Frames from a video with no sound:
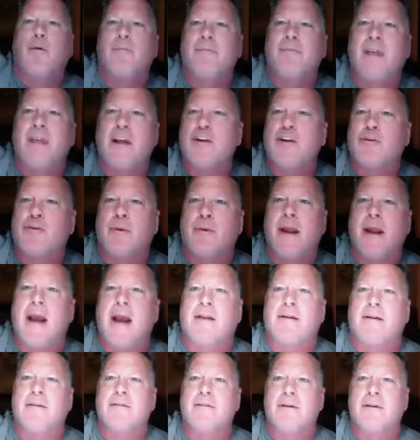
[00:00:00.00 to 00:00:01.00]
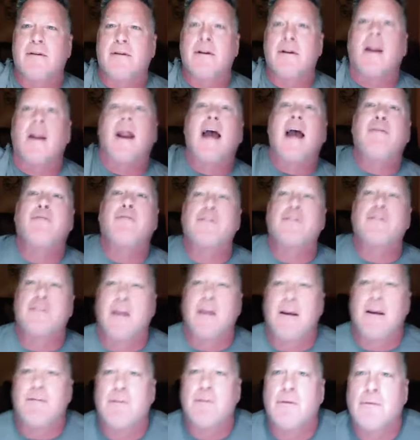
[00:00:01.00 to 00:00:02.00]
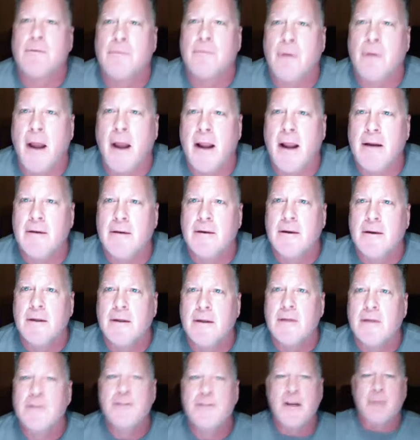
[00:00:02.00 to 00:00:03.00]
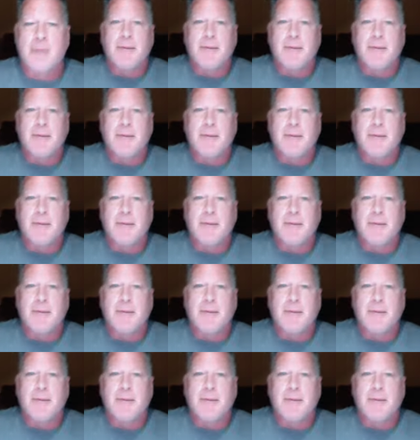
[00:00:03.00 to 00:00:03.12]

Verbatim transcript: they just reacted. And a life was saved, right? Something